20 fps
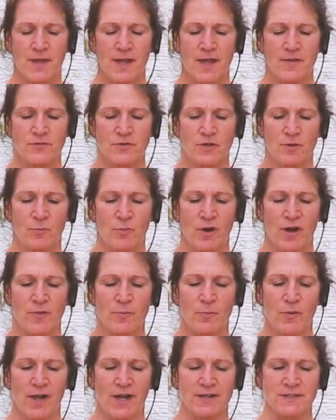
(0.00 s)
after a breath
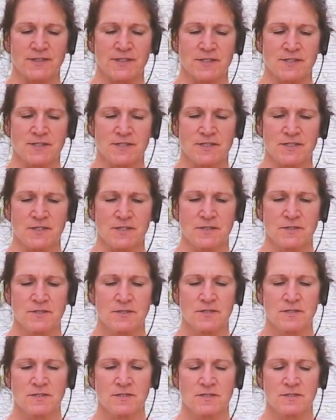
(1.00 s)
practice, to
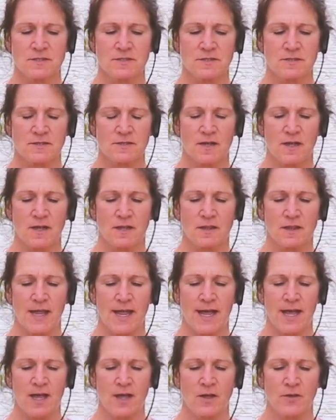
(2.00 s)
just
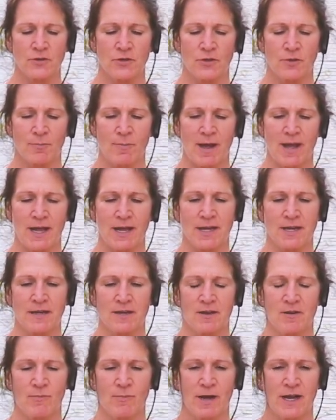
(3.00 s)
allow your
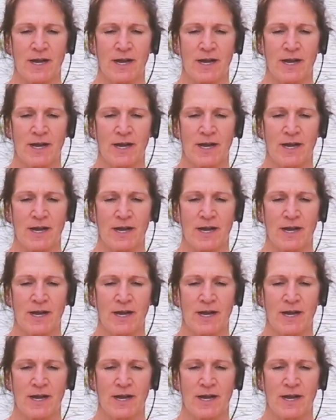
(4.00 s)
mind and